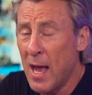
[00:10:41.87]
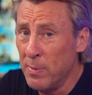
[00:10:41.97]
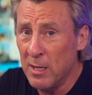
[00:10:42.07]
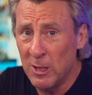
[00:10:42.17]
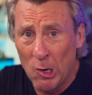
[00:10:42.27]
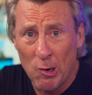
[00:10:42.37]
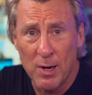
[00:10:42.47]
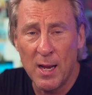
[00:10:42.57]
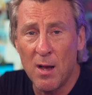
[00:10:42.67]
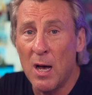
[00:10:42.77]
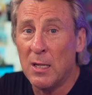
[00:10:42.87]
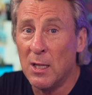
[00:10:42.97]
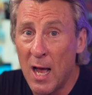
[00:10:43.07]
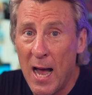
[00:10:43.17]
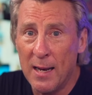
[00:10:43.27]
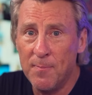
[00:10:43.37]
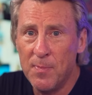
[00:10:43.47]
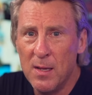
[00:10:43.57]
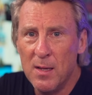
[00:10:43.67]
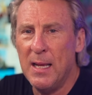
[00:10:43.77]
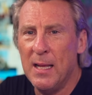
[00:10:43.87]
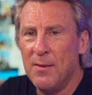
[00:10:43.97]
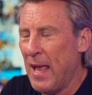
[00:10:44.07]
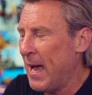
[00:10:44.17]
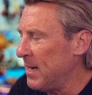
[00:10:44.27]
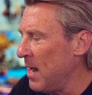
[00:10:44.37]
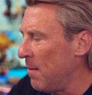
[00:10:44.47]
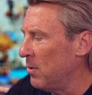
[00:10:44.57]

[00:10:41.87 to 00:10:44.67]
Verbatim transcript: and you'll be learning a lot. Coming in at